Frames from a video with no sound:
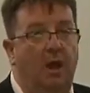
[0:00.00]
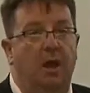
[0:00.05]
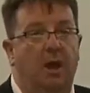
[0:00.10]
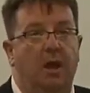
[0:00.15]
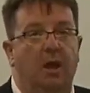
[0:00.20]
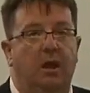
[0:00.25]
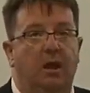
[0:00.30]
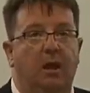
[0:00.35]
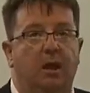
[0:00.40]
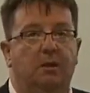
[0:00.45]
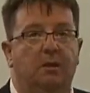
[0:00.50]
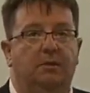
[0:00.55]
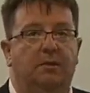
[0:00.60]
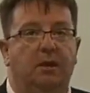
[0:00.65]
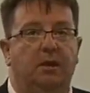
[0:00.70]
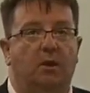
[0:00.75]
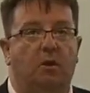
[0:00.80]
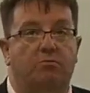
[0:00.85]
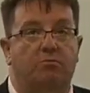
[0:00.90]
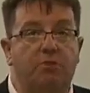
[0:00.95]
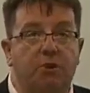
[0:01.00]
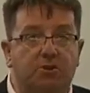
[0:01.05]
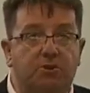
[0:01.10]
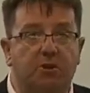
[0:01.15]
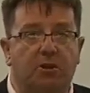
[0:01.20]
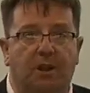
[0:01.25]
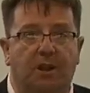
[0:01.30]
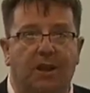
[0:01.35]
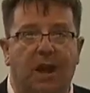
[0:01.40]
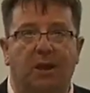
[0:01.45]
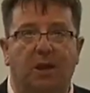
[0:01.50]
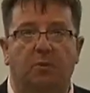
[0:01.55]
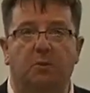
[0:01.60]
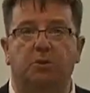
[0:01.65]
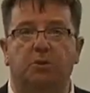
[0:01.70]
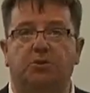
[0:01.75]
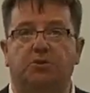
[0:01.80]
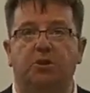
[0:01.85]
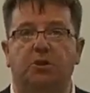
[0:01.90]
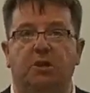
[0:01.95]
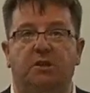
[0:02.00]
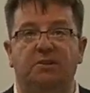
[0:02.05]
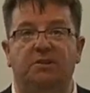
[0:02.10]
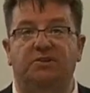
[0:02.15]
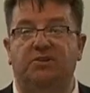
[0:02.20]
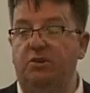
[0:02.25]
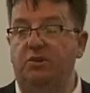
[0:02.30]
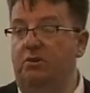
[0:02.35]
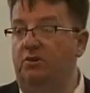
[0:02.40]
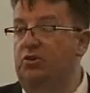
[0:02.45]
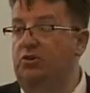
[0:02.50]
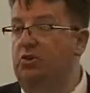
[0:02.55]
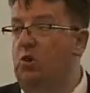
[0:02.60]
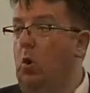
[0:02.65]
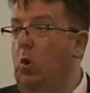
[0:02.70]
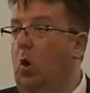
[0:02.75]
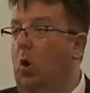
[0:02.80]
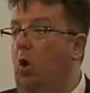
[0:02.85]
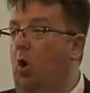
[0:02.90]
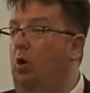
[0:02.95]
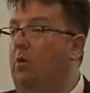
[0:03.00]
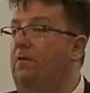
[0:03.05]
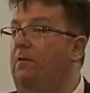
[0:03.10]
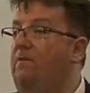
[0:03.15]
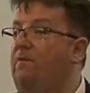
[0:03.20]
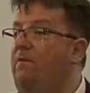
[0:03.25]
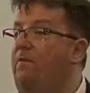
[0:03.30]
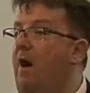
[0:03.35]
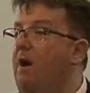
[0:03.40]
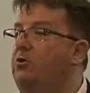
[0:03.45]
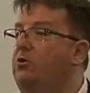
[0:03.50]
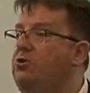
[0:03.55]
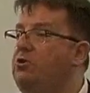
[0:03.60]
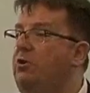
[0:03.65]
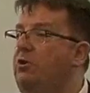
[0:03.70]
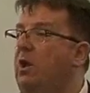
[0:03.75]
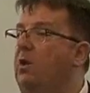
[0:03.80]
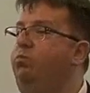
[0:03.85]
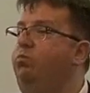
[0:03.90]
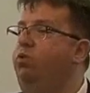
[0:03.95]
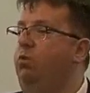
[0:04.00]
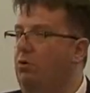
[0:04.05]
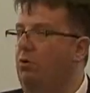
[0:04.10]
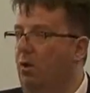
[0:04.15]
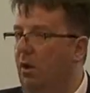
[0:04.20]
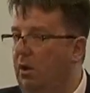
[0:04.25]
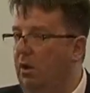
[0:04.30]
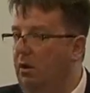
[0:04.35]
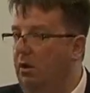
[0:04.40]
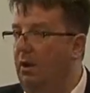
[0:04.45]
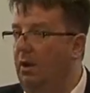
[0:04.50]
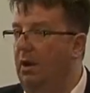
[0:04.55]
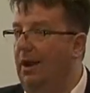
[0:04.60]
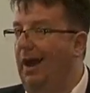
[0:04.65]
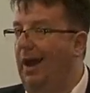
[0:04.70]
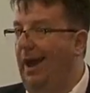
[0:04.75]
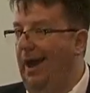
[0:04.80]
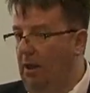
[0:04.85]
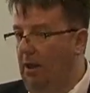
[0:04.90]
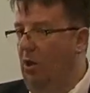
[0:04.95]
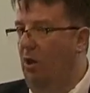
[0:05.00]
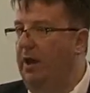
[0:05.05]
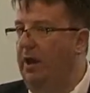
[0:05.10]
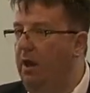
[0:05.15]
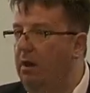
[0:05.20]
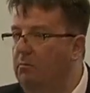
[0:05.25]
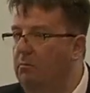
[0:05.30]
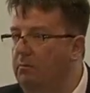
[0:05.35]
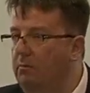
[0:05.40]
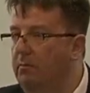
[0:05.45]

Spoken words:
In the original language, it is used so-called functional plural, Elohim,